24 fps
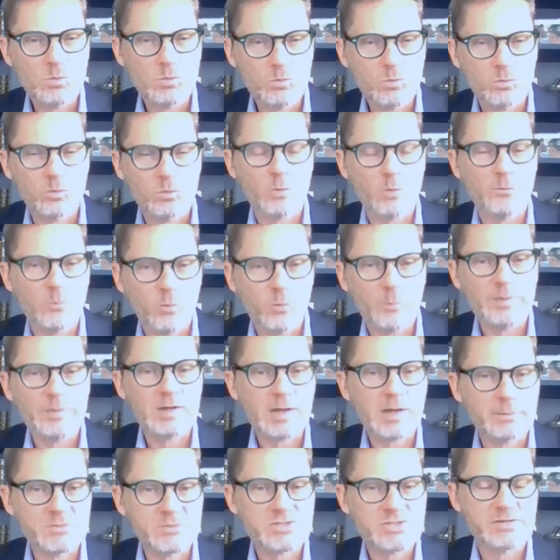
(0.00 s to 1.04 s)
will
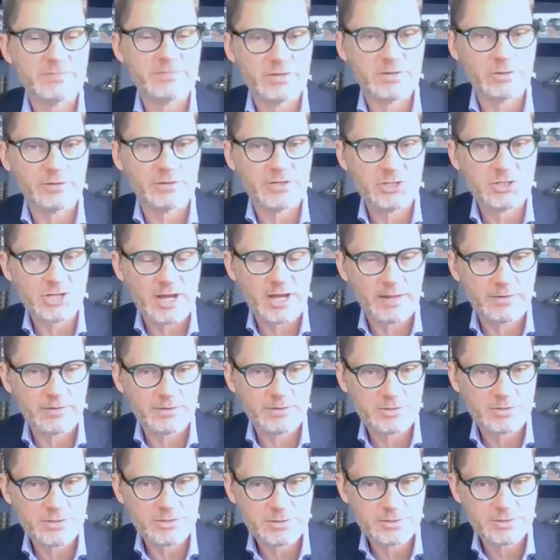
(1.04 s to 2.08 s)
become severely
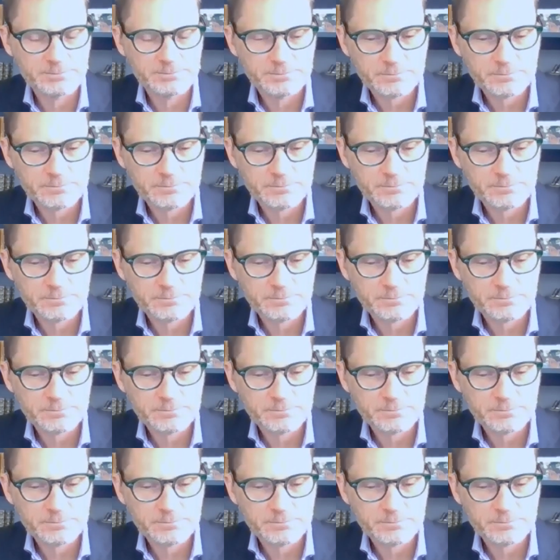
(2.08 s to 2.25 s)
challenged.